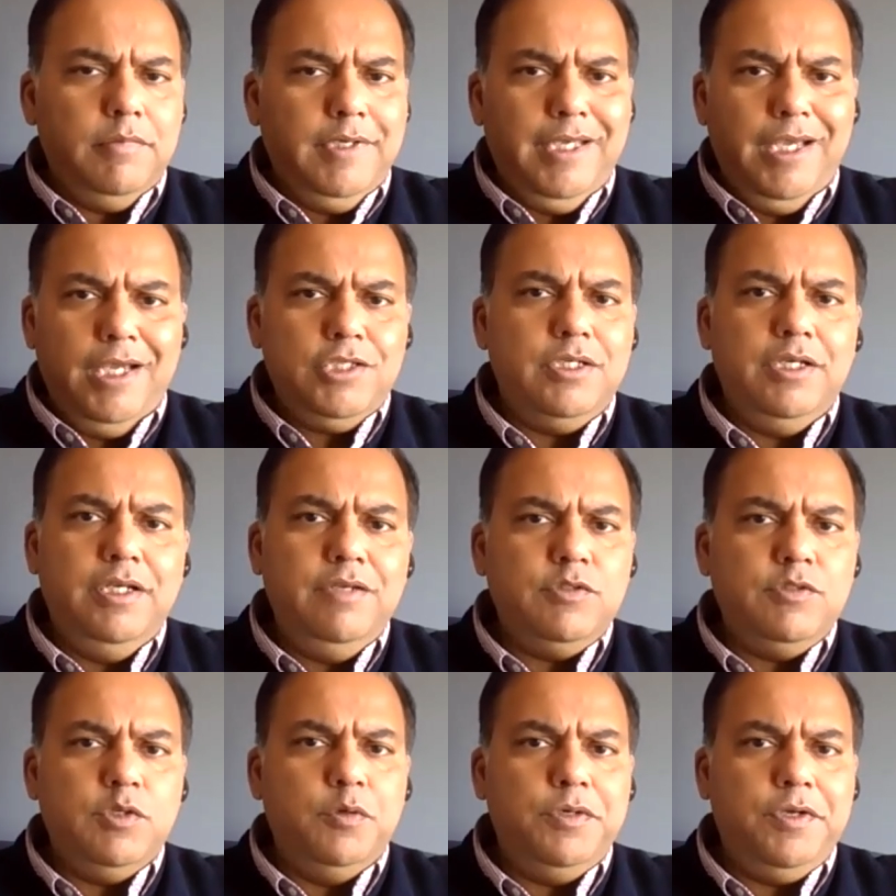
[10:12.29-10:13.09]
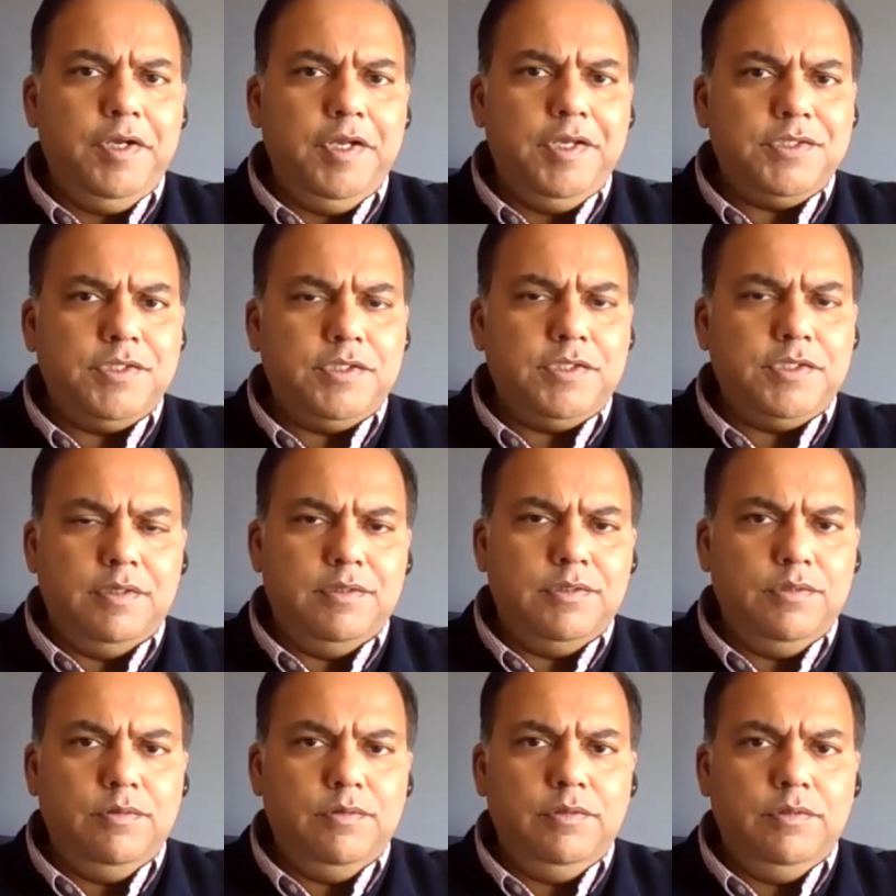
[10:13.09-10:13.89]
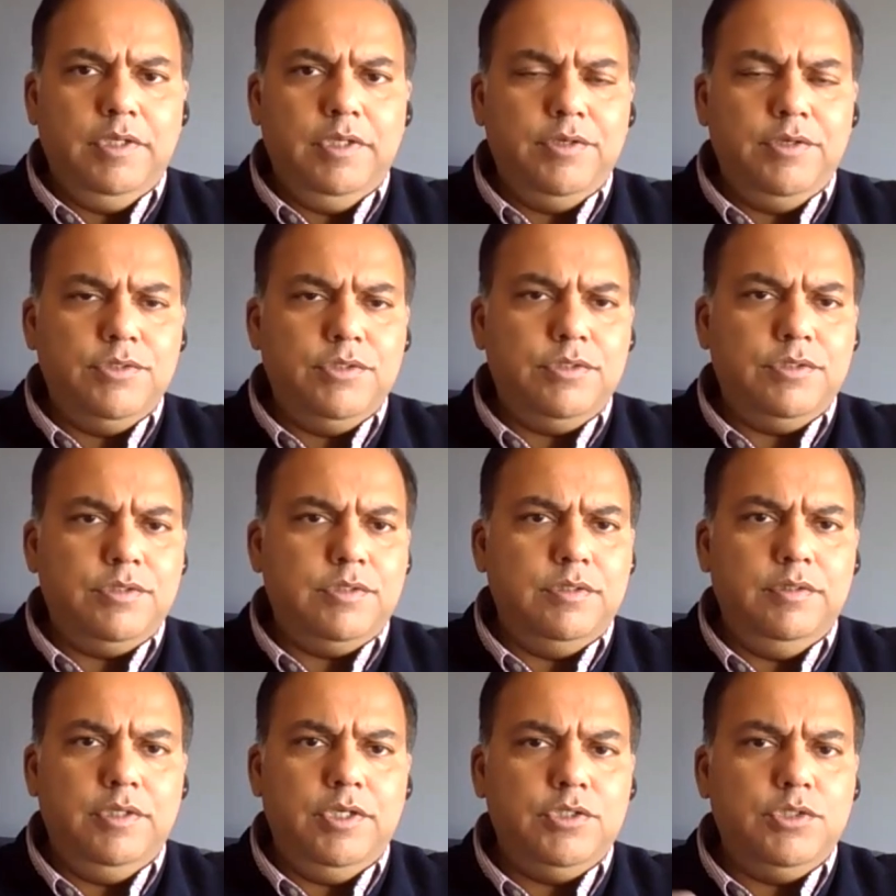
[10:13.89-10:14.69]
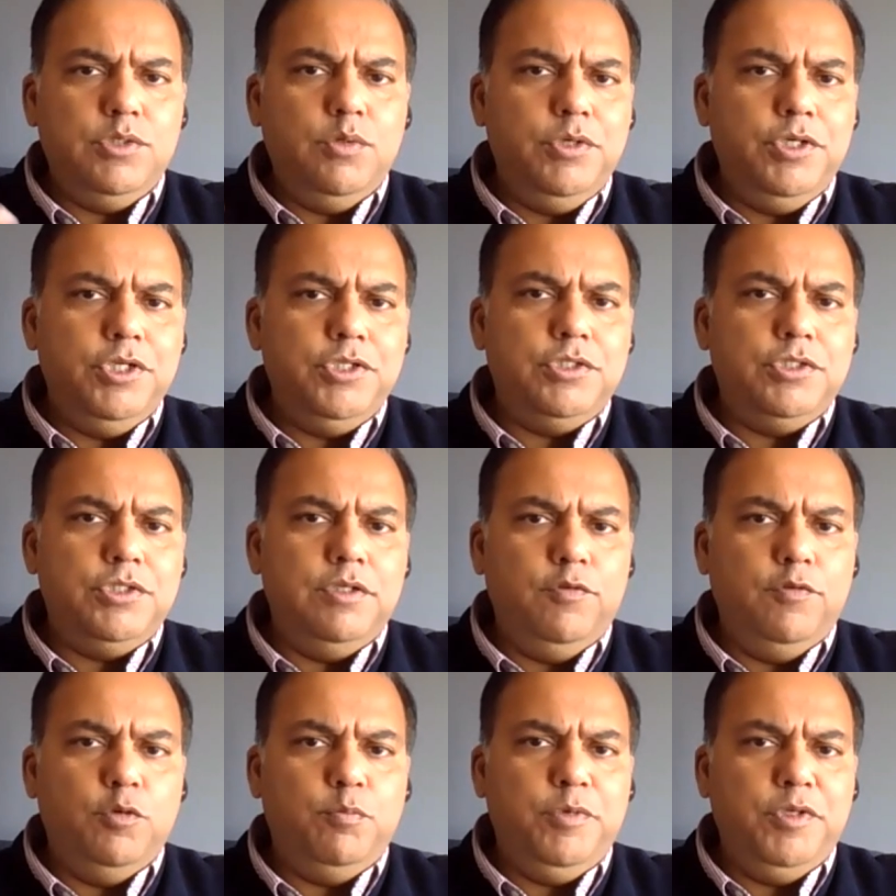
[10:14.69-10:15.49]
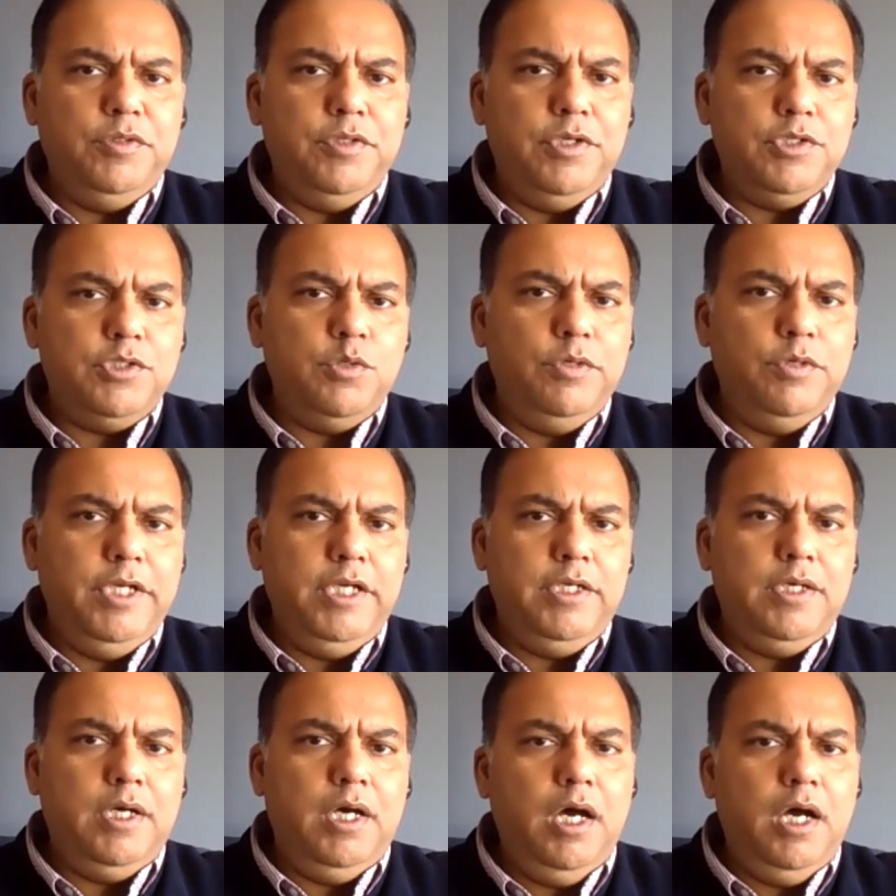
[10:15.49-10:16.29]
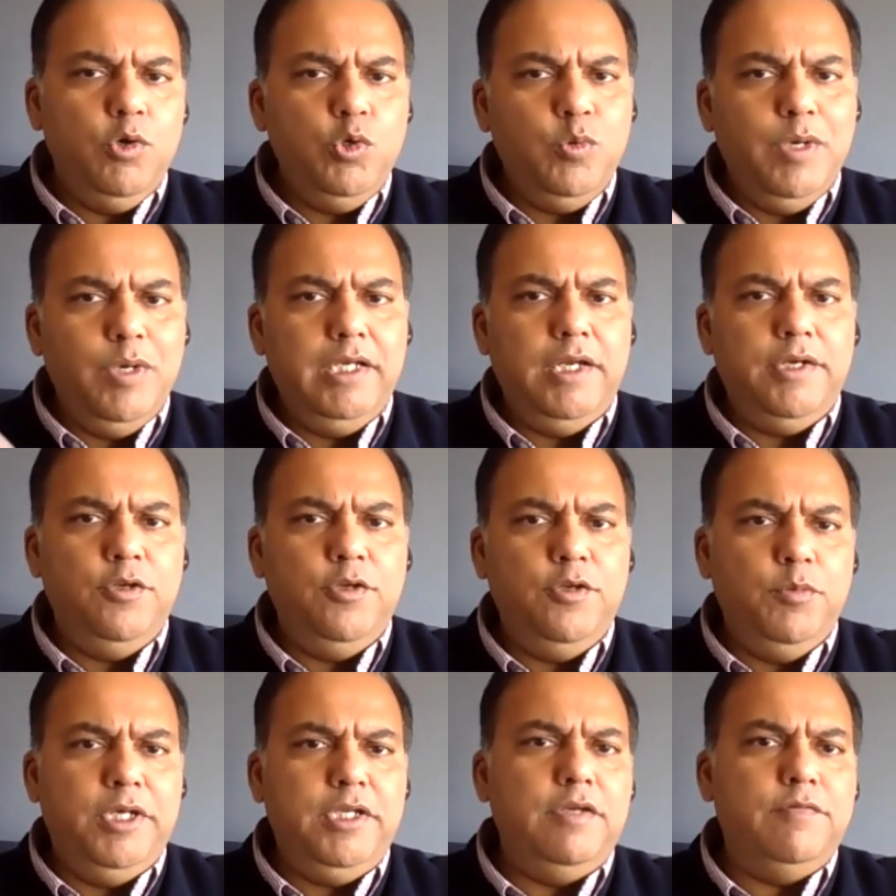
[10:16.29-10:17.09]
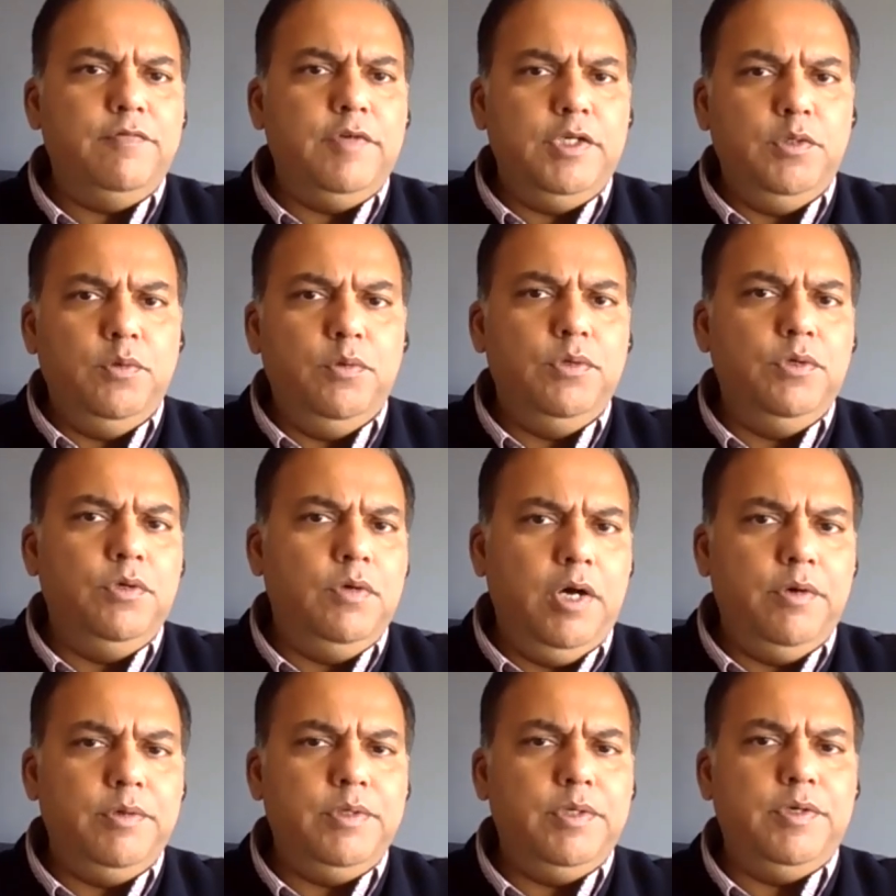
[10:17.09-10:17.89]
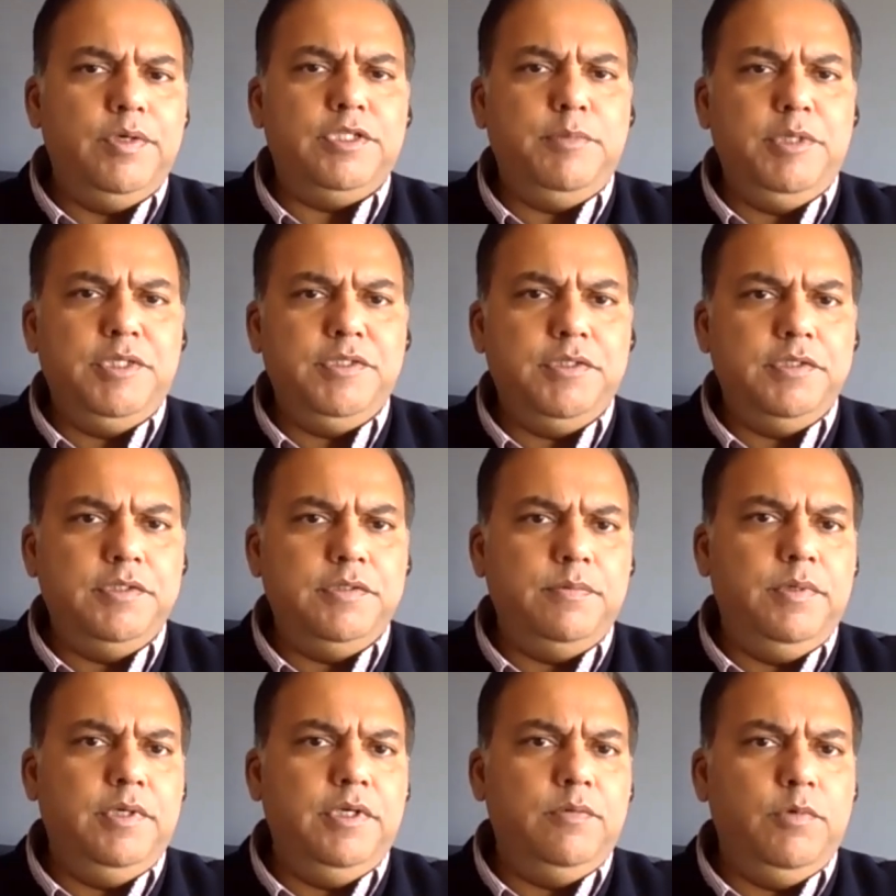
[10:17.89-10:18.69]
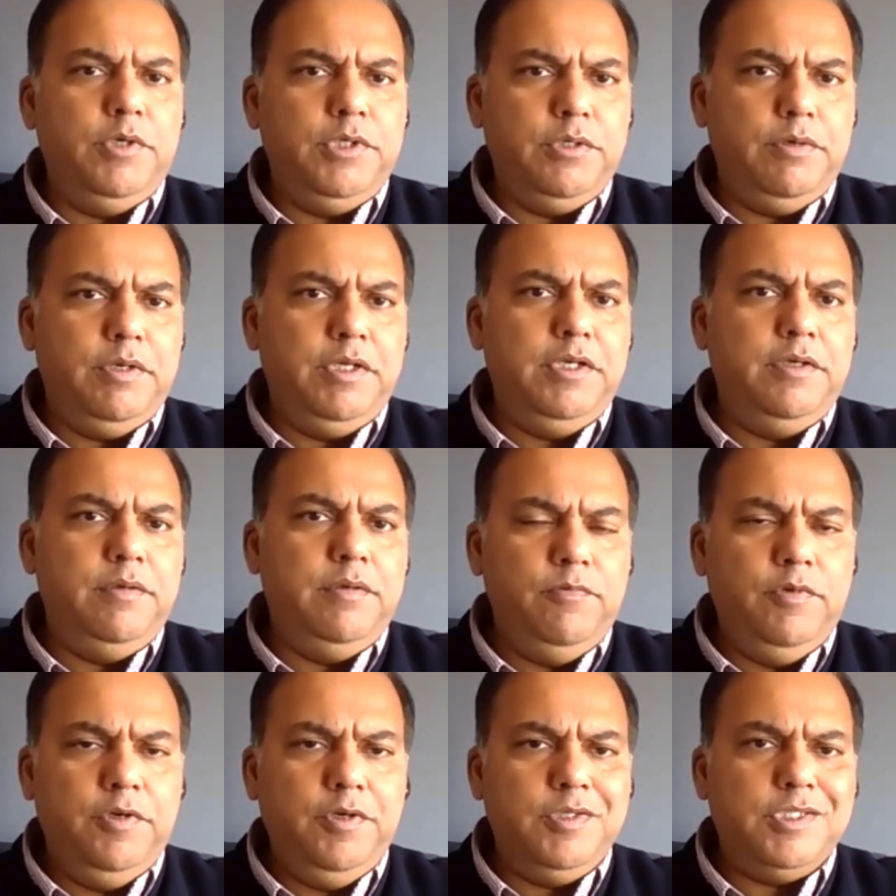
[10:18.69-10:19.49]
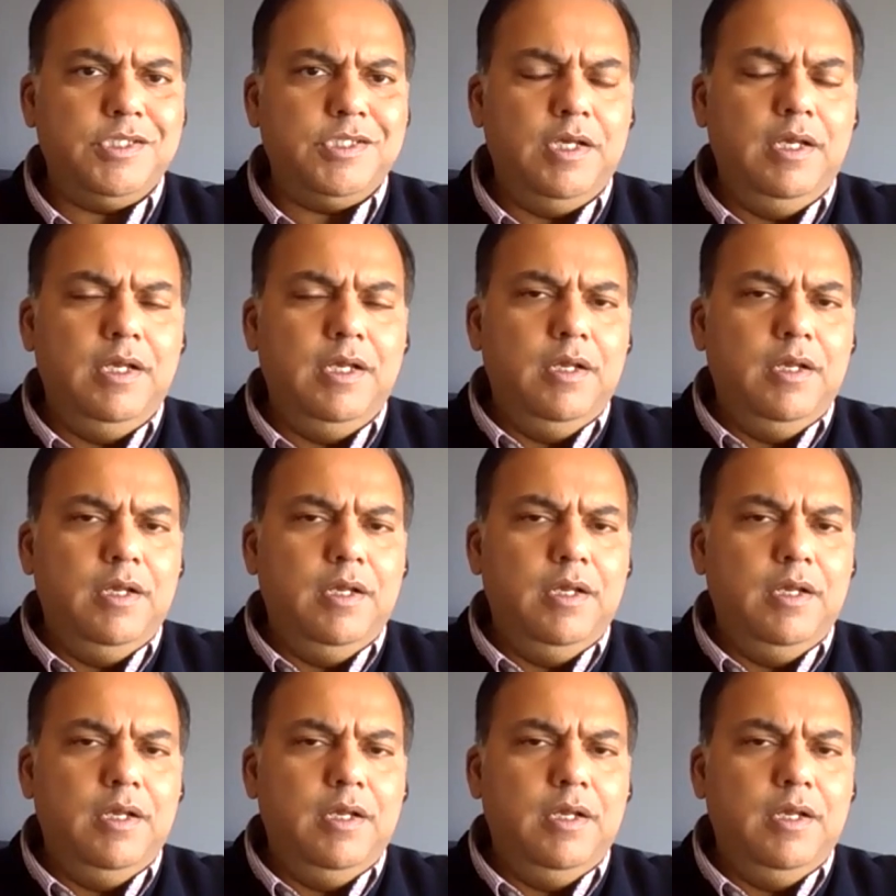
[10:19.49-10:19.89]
Cash leaves no trace. So there is there is no digital footprint. There is no data. How do I lend you money if I don't know how your expenses were, what your income was,